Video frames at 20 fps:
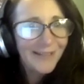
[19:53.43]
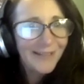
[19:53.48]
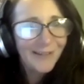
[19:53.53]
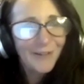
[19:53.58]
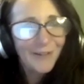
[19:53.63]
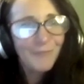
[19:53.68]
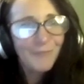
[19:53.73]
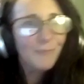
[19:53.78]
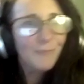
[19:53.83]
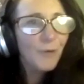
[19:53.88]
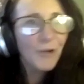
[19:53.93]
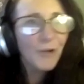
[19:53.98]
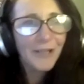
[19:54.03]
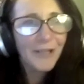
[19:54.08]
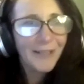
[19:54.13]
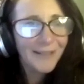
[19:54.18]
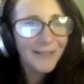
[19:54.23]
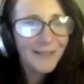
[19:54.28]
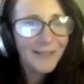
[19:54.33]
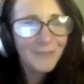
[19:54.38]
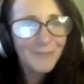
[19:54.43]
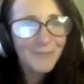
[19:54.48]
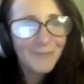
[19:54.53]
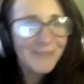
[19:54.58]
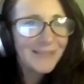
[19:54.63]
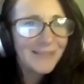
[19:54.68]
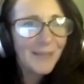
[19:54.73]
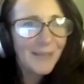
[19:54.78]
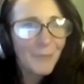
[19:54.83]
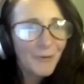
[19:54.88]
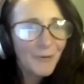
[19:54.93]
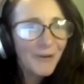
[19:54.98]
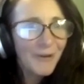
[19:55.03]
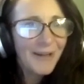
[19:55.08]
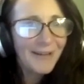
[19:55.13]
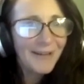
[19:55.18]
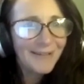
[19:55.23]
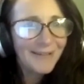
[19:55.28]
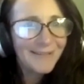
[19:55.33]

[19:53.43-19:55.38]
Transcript: kind of mocking him stammering.